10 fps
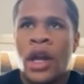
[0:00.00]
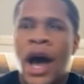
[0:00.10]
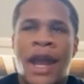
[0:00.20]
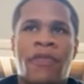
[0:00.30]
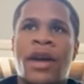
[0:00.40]

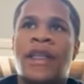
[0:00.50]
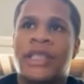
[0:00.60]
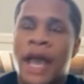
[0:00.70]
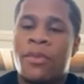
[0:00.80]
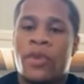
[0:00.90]
No, I never got
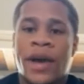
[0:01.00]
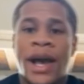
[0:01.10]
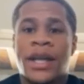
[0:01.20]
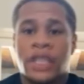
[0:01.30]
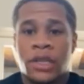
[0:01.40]
to that point.
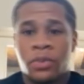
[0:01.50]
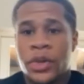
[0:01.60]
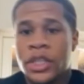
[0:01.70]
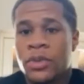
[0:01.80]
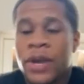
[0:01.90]
I got to the
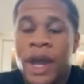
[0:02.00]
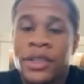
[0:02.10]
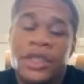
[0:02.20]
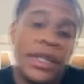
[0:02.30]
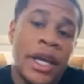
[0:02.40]
point to where
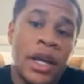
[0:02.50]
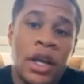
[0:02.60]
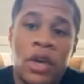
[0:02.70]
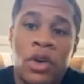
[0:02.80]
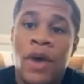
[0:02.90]
I was just
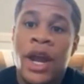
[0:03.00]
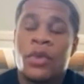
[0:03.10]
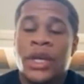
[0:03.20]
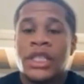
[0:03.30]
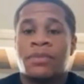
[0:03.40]
saying, well, why
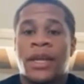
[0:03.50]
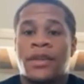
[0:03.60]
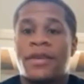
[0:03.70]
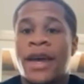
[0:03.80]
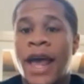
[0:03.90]
don't we just
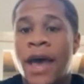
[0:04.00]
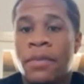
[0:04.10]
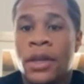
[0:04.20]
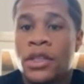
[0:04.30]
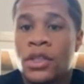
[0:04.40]
make the fight
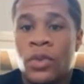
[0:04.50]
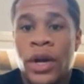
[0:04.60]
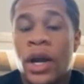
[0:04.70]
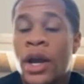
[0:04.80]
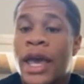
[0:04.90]
happen to
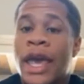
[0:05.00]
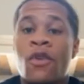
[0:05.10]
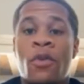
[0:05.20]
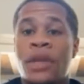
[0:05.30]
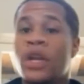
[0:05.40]
where
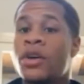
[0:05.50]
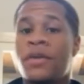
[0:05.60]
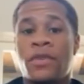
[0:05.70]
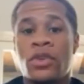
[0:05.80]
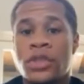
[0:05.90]
it won't be no
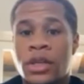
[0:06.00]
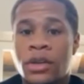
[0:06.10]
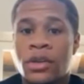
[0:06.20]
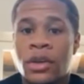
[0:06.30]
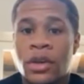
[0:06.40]
confusion?
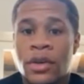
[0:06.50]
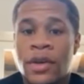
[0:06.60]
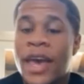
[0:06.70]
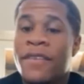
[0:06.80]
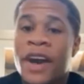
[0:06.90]
Right.